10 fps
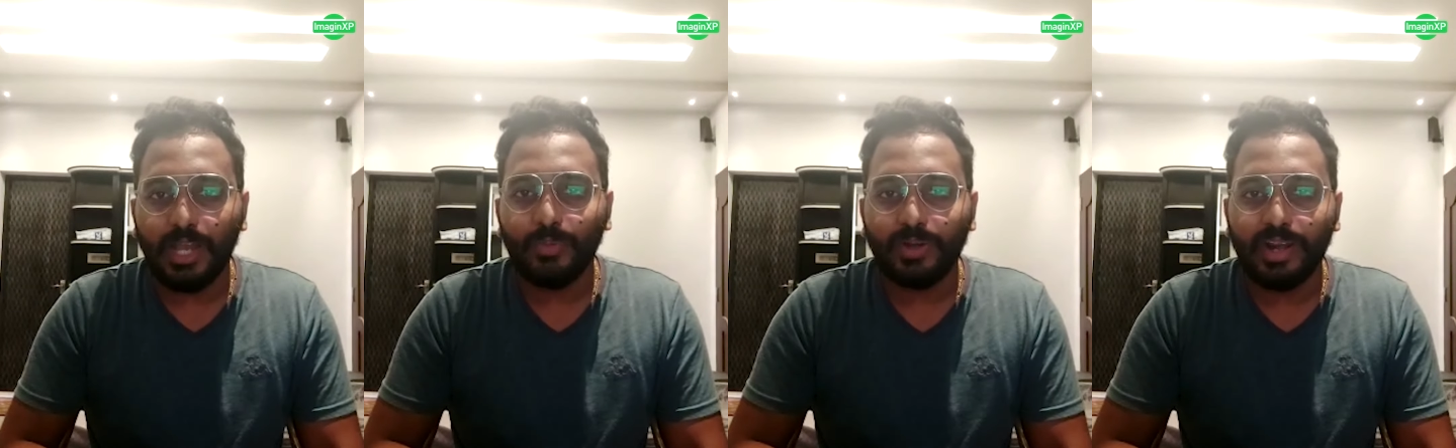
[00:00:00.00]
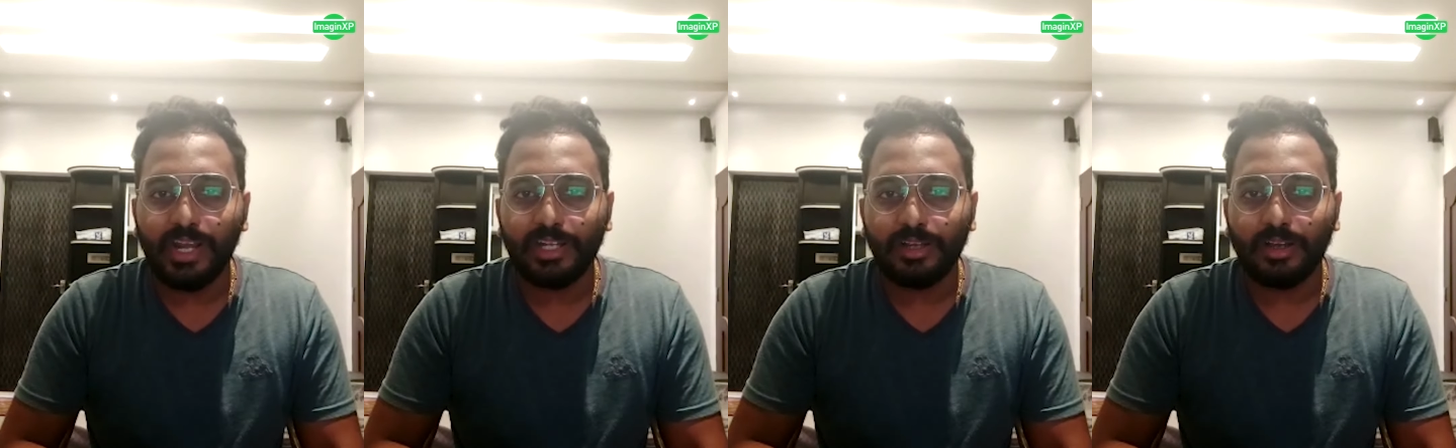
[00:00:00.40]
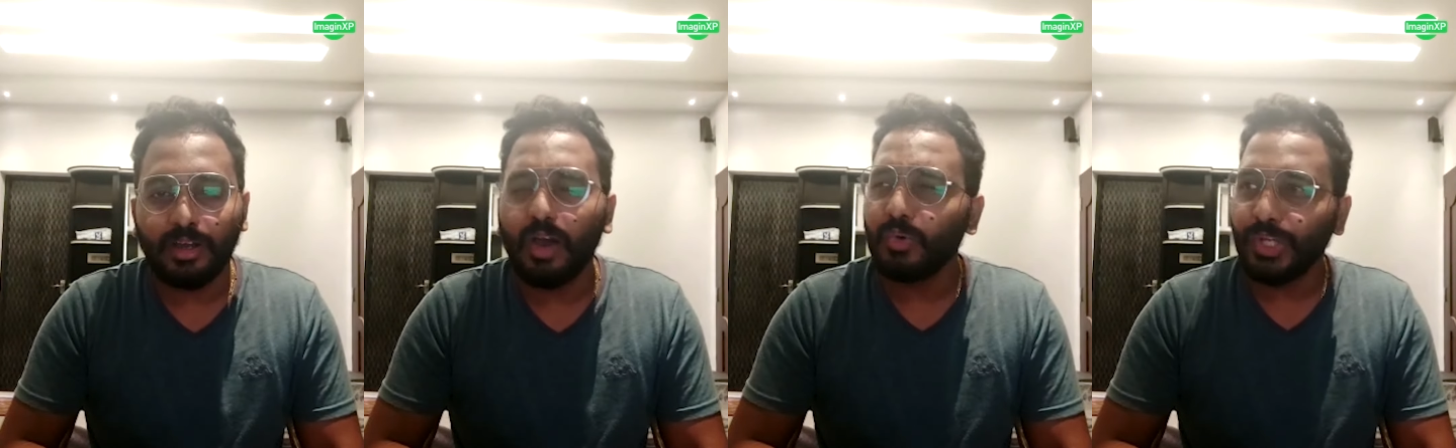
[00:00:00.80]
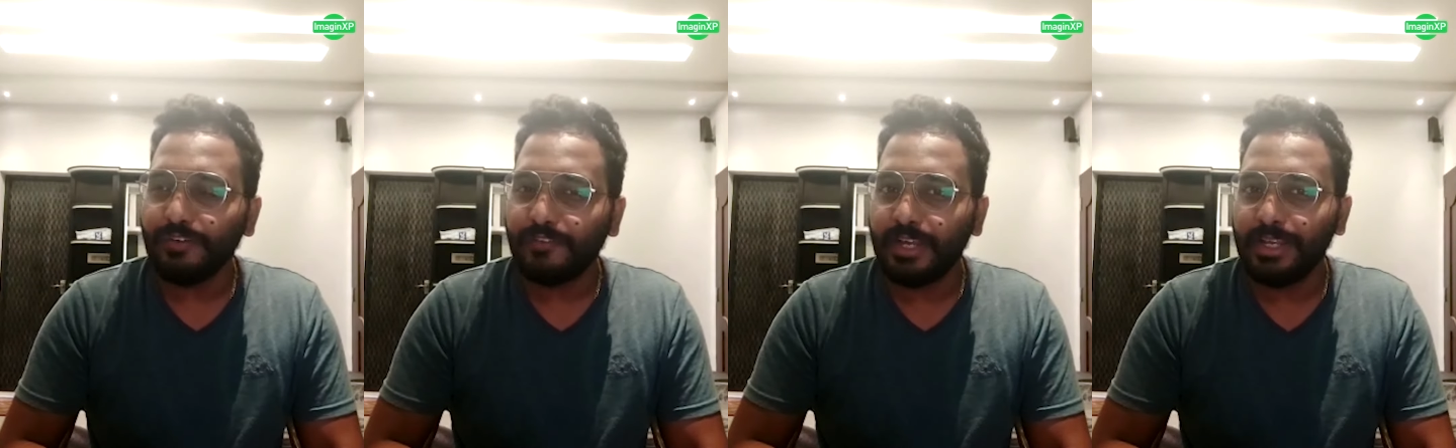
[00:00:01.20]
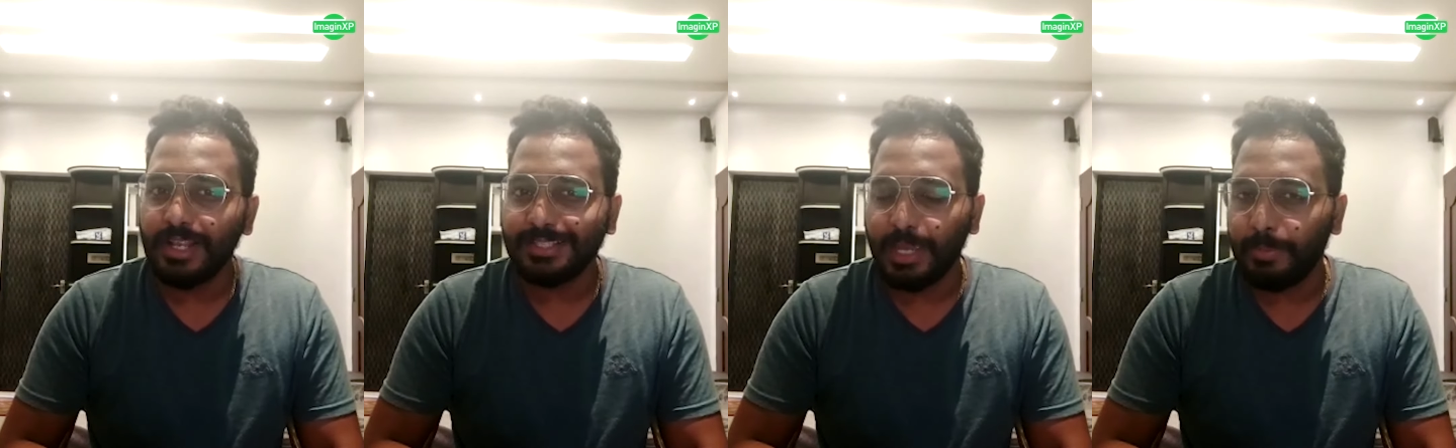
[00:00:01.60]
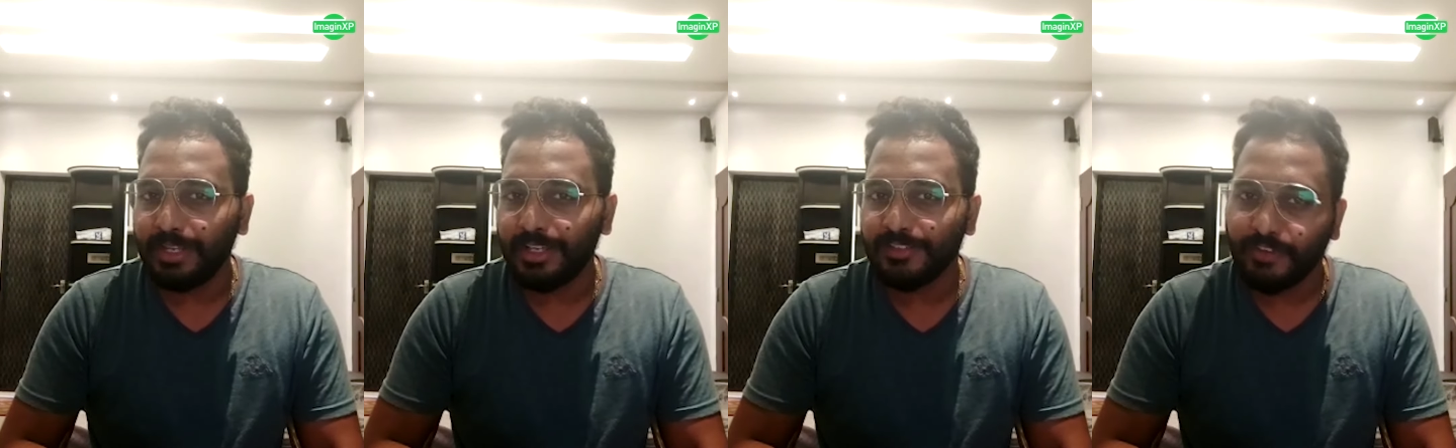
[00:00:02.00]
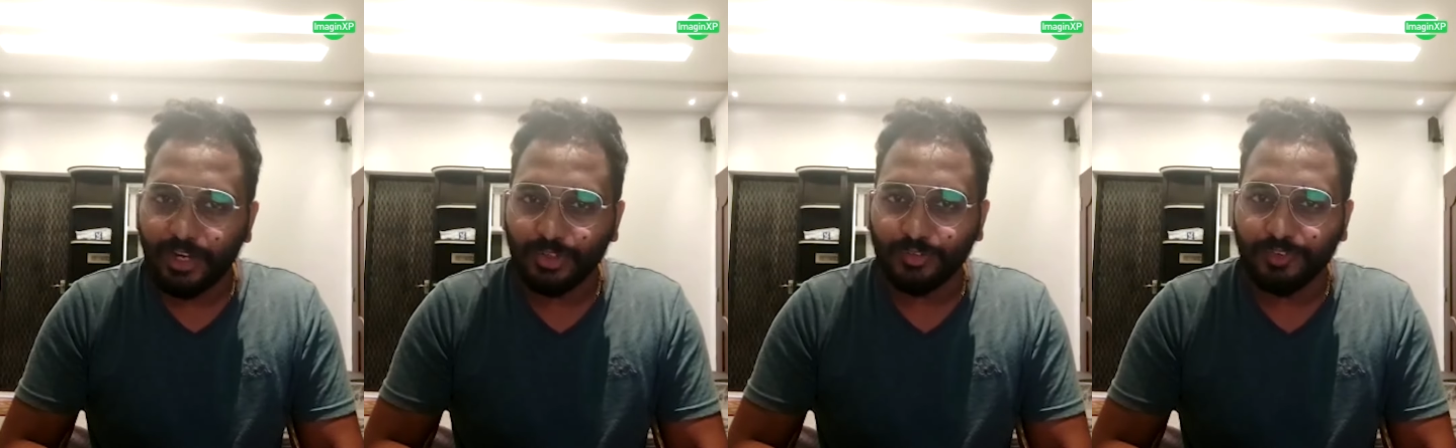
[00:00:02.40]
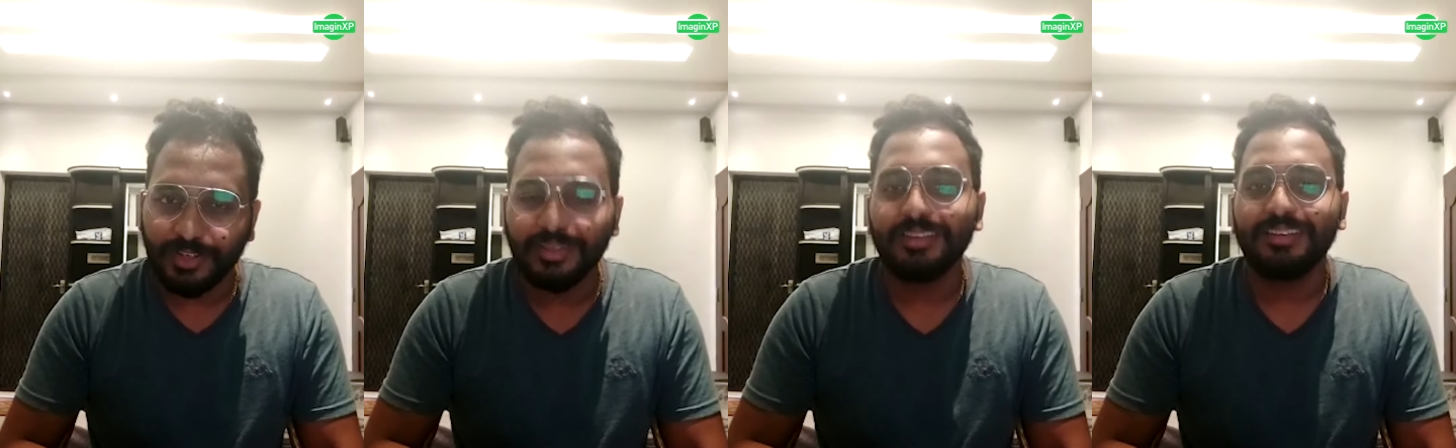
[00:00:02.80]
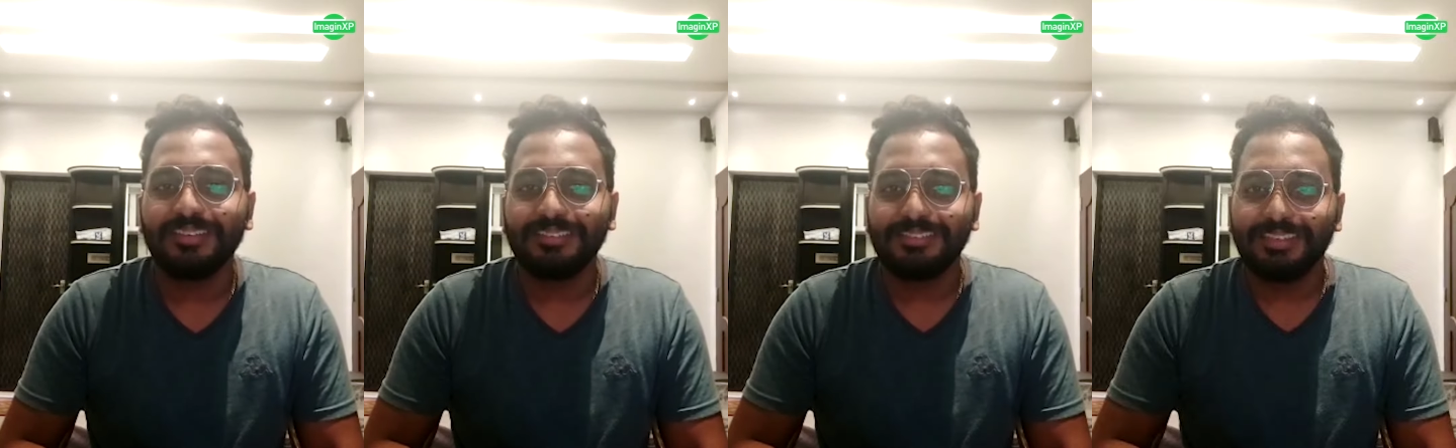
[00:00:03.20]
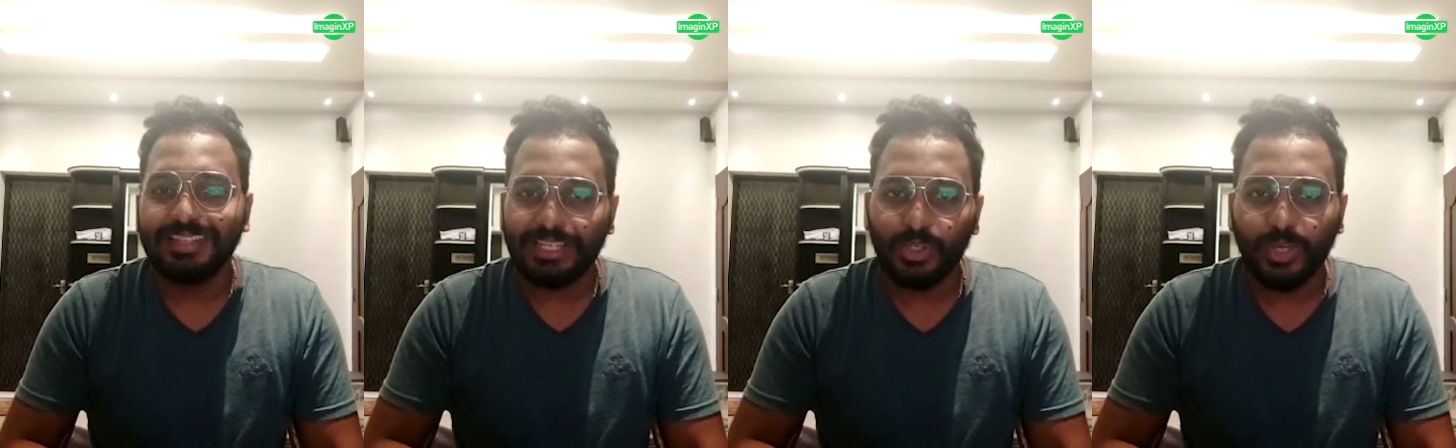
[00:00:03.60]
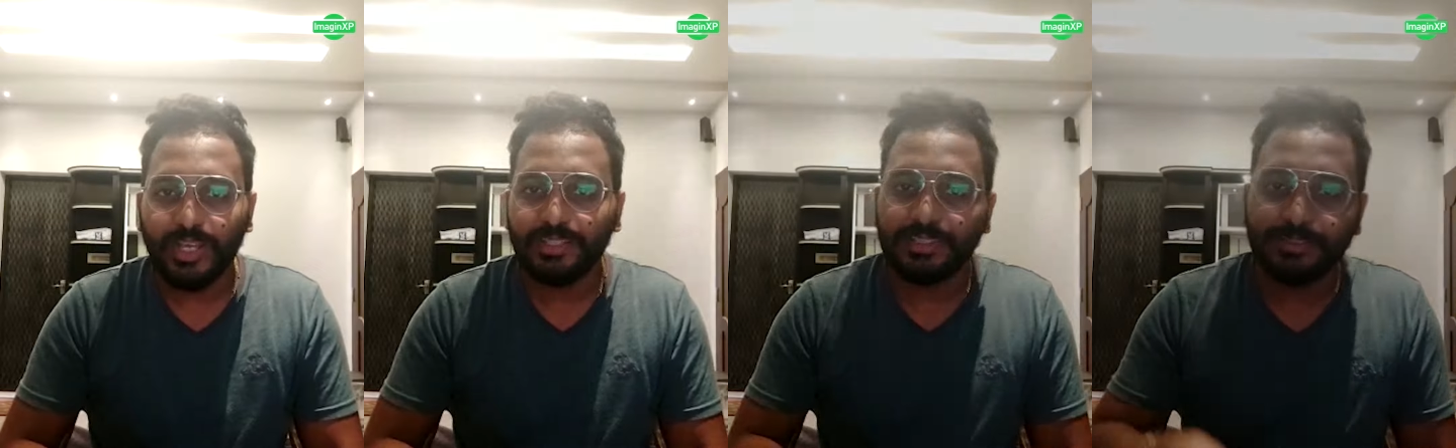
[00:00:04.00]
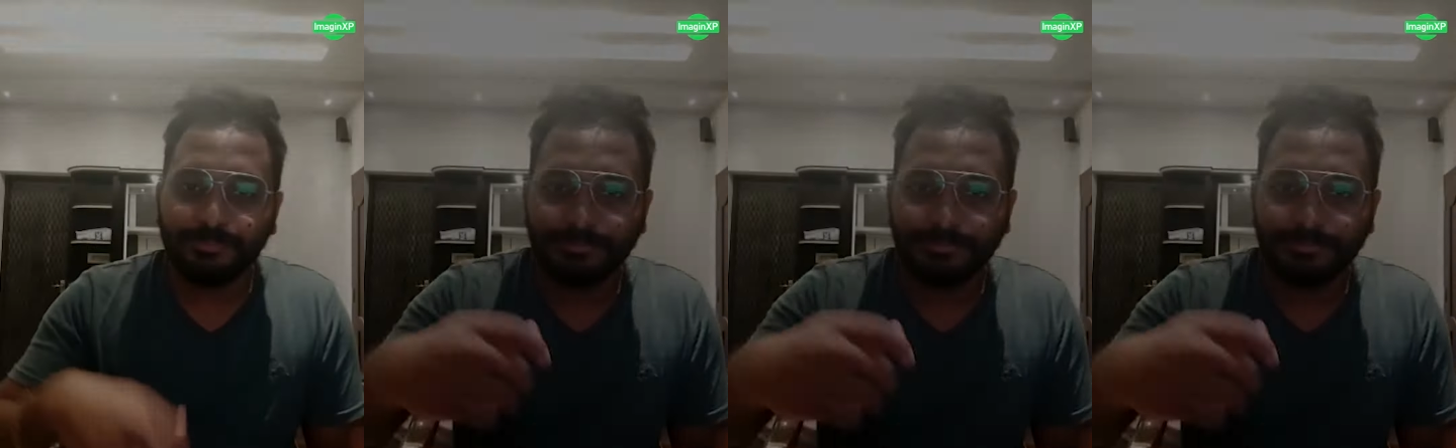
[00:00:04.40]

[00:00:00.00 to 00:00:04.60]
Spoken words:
I would rate out of 5, let's keep it as 5 out of 5. Thank you guys.